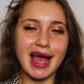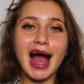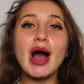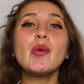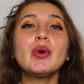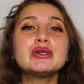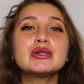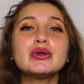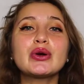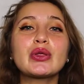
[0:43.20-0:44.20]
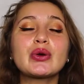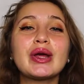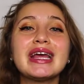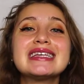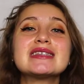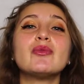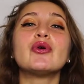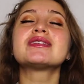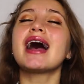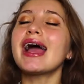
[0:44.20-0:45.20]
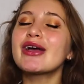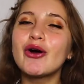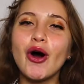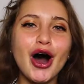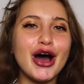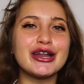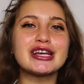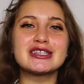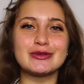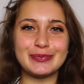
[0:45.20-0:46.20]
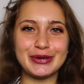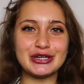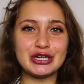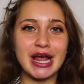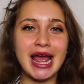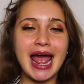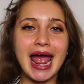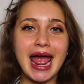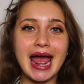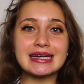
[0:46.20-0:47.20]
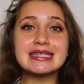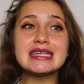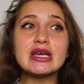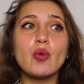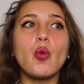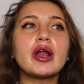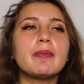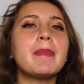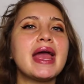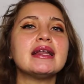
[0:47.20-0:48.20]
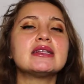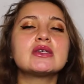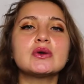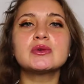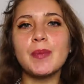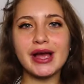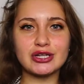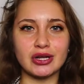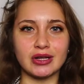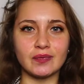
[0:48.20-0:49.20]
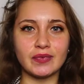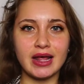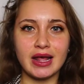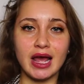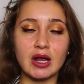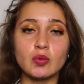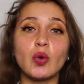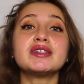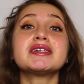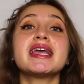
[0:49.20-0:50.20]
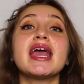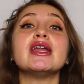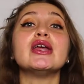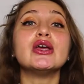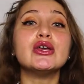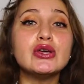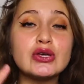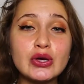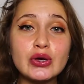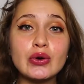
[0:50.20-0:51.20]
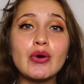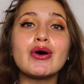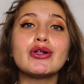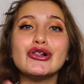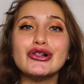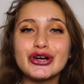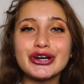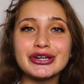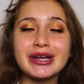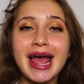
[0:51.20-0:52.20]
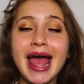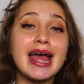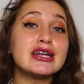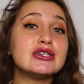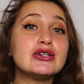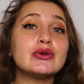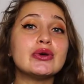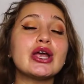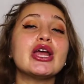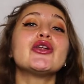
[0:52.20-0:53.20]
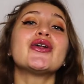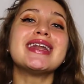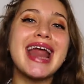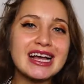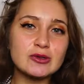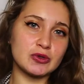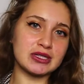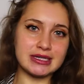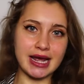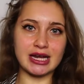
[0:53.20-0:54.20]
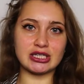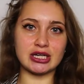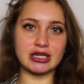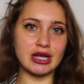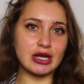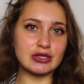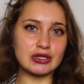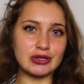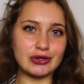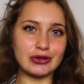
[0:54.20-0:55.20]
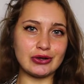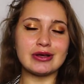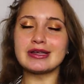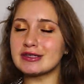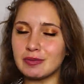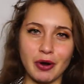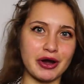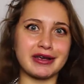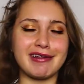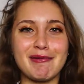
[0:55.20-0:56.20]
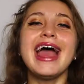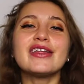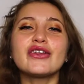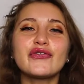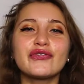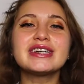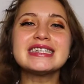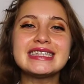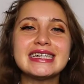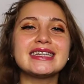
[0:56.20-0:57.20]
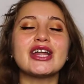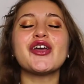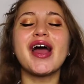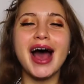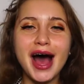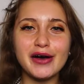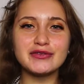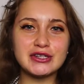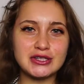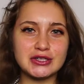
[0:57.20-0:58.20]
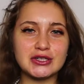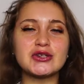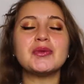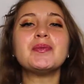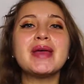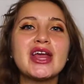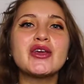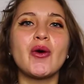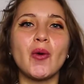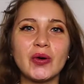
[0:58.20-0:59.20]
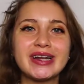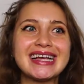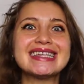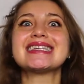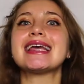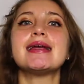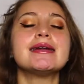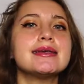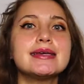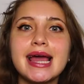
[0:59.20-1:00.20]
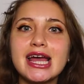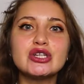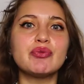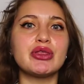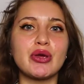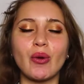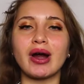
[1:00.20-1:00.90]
I want to look through his most iconic speech and see what made it so special and what can you learn and do in your next presentation to spark it up. And the first thing that you have to do to make your audience engage with your